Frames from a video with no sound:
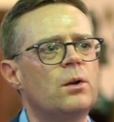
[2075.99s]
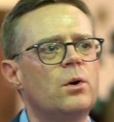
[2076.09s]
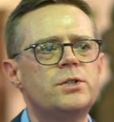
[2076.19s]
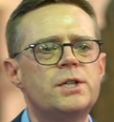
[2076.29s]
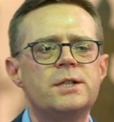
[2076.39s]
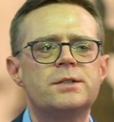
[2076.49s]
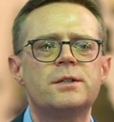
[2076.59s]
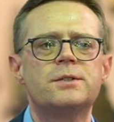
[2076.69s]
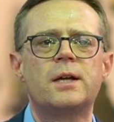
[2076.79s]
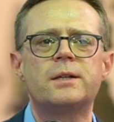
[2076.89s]
Lord
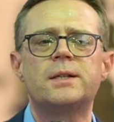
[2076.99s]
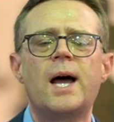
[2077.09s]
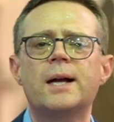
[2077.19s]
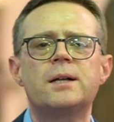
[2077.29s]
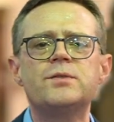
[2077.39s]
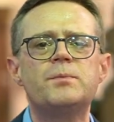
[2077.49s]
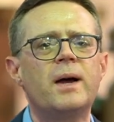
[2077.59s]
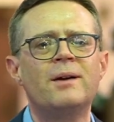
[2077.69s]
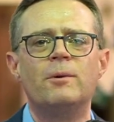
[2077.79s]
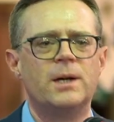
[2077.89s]
Jesus, as an act of
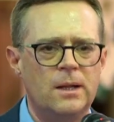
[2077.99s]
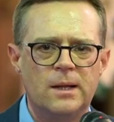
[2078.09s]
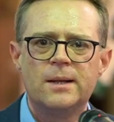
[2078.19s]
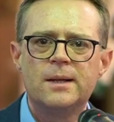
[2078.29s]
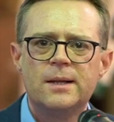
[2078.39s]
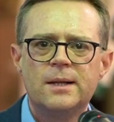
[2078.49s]
my will,